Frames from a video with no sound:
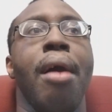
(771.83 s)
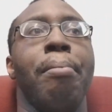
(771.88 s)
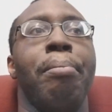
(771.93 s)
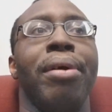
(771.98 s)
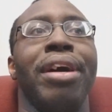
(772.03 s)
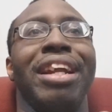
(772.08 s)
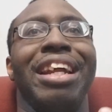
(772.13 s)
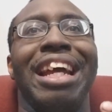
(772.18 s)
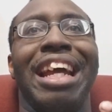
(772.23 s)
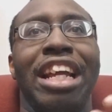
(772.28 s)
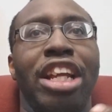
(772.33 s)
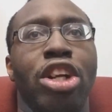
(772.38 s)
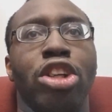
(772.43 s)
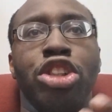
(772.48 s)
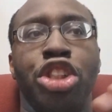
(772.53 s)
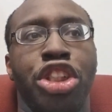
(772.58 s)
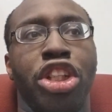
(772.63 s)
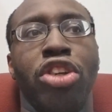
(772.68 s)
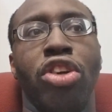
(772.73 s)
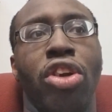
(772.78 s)
but in your
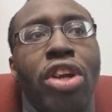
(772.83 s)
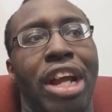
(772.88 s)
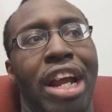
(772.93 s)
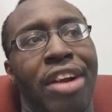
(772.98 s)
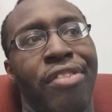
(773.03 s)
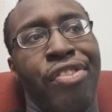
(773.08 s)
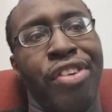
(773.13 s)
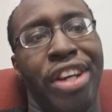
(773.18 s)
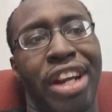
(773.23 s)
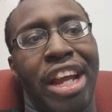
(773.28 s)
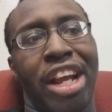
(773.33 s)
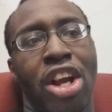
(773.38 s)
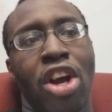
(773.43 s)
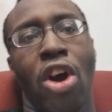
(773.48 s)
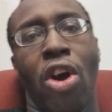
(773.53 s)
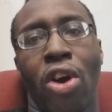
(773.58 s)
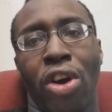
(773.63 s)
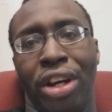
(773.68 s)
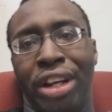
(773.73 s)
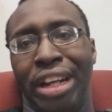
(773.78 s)
general everyday
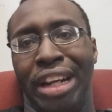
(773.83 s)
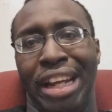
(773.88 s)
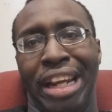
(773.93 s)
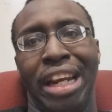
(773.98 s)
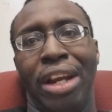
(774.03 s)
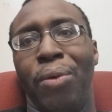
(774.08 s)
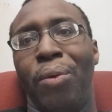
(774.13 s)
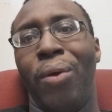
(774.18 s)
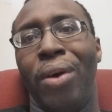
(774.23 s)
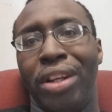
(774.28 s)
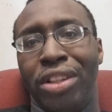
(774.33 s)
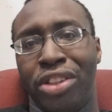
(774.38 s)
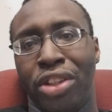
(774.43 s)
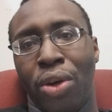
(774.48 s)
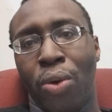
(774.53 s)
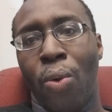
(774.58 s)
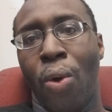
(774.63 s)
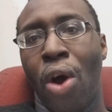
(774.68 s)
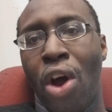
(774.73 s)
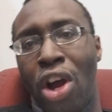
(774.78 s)
car that anyone is
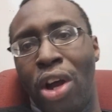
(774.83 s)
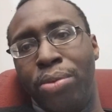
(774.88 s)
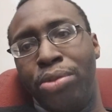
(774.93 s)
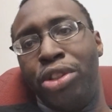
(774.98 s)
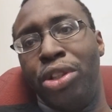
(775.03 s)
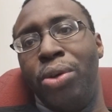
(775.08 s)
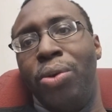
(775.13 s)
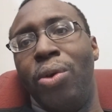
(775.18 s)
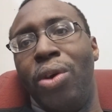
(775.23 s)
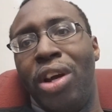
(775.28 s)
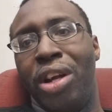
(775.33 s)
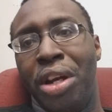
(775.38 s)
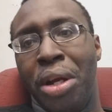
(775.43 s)
going to walk up to